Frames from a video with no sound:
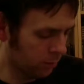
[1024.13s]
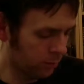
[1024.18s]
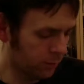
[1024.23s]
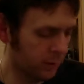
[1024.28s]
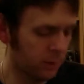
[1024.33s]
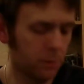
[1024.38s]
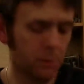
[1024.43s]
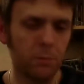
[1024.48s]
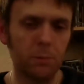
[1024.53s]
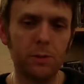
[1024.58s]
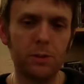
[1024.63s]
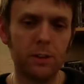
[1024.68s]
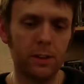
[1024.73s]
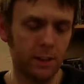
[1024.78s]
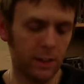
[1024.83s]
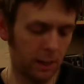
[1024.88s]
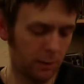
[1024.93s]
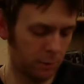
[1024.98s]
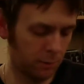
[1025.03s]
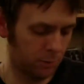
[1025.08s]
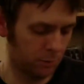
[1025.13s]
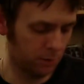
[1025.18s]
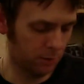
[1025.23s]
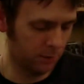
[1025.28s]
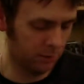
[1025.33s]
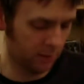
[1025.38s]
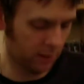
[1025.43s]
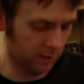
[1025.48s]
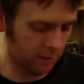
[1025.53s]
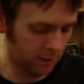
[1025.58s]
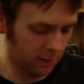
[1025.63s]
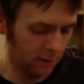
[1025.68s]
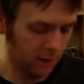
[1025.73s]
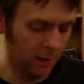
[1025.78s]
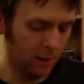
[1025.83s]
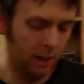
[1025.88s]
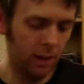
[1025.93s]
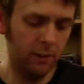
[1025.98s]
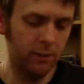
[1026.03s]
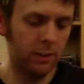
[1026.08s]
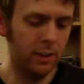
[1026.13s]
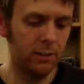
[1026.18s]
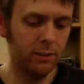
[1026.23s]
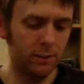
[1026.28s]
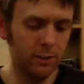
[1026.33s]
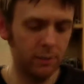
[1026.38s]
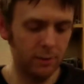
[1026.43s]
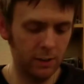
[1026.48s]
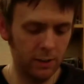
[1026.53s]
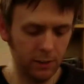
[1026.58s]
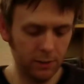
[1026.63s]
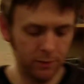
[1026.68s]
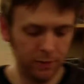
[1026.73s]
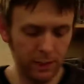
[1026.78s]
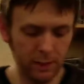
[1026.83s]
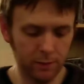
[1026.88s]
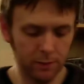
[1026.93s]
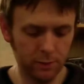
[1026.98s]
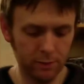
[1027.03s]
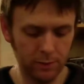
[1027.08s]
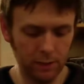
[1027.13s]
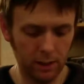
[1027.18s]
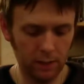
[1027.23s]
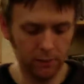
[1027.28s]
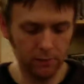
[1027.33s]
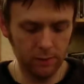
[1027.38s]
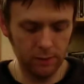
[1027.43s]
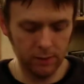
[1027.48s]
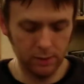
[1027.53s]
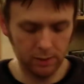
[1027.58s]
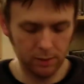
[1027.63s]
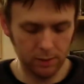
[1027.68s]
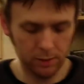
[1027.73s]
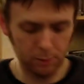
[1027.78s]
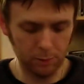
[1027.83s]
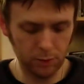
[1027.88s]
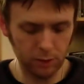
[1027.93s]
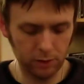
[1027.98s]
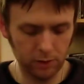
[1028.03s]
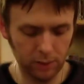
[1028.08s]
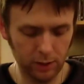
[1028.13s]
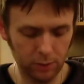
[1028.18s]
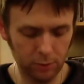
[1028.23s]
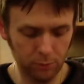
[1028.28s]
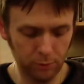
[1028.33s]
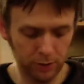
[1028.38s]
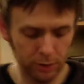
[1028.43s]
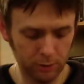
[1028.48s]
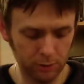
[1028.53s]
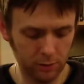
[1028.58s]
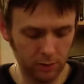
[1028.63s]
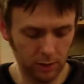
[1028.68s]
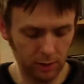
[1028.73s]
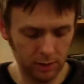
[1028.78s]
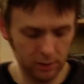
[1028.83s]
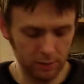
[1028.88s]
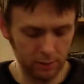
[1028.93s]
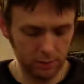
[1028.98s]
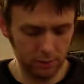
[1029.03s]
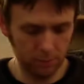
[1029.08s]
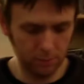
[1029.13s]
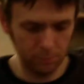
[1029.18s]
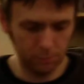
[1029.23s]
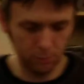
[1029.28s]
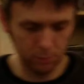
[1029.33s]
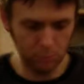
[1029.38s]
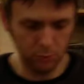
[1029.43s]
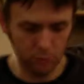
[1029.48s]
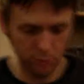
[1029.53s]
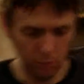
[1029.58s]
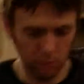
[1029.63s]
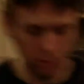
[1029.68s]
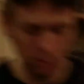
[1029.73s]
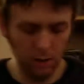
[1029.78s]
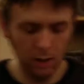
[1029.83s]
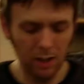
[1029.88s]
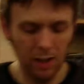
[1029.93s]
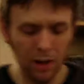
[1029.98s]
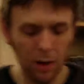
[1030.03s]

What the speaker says: Films gave it 4 stars. I've never even heard of either of them. I'm sure they are real sites. I'm sure.